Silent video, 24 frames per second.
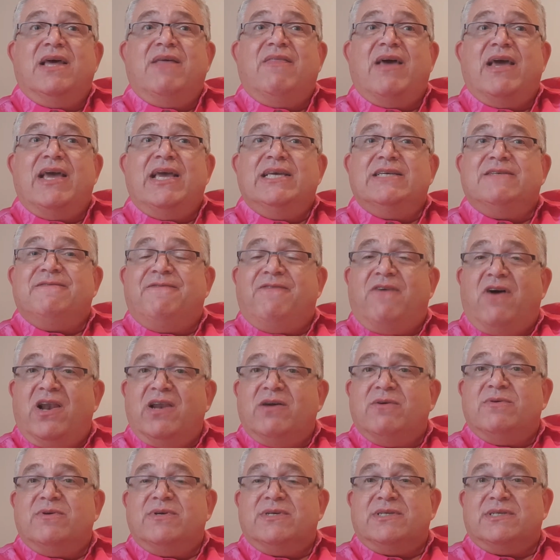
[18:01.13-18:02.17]
that his
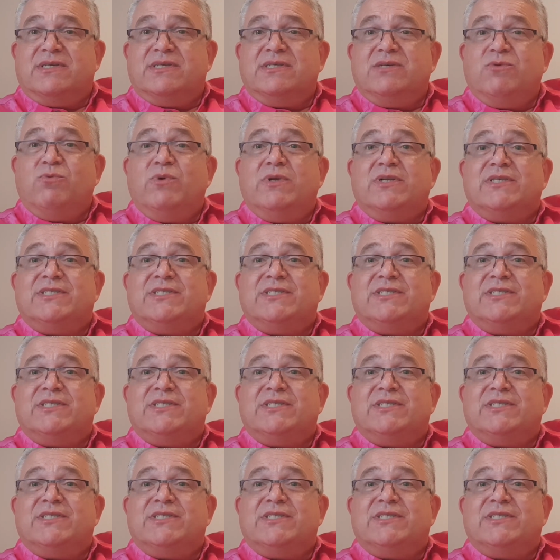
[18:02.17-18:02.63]
followers will